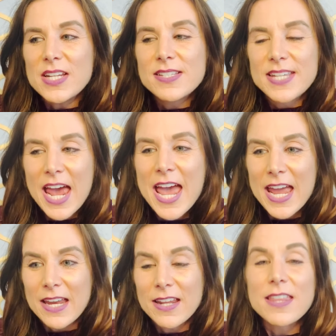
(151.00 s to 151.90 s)

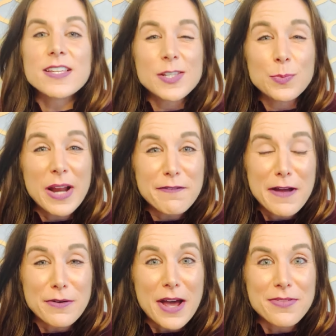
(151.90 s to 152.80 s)
10, and this is when I
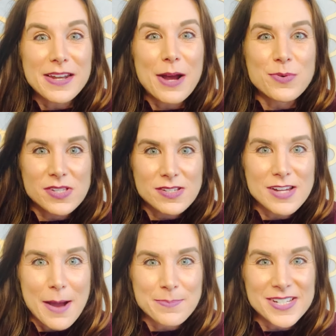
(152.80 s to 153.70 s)
found out that I was
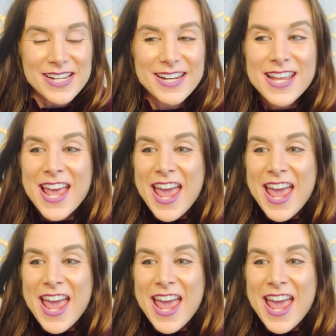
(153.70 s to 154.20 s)
adopted.